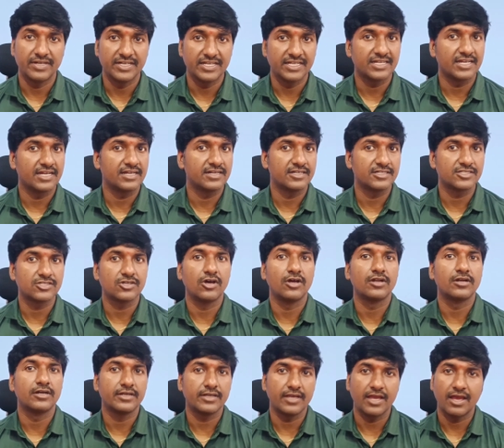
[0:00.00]
many candidates
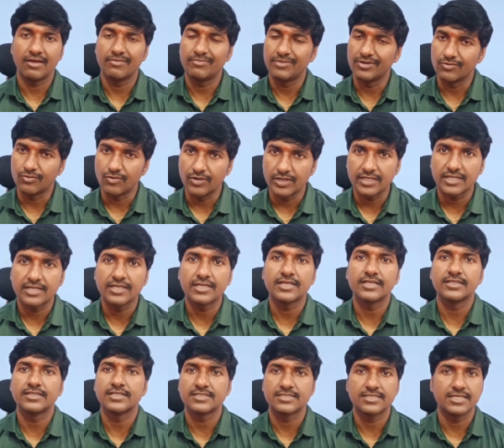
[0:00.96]
already have been
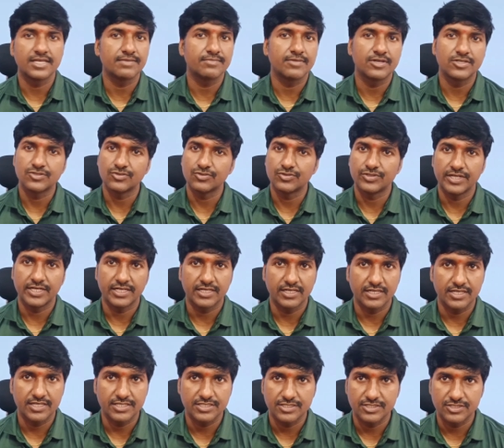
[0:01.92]
working in the same Azure
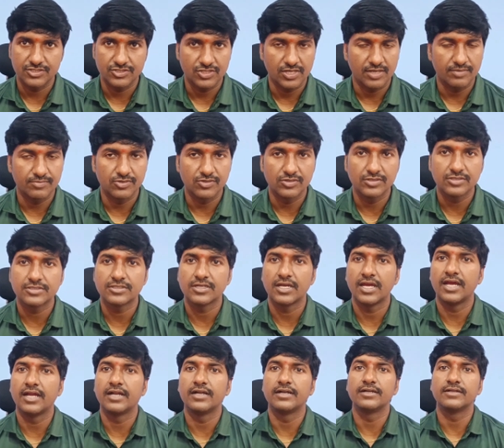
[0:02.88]
data engineer job roles,
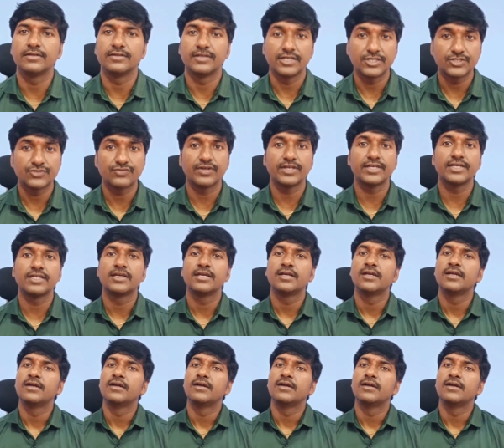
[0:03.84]
and that's why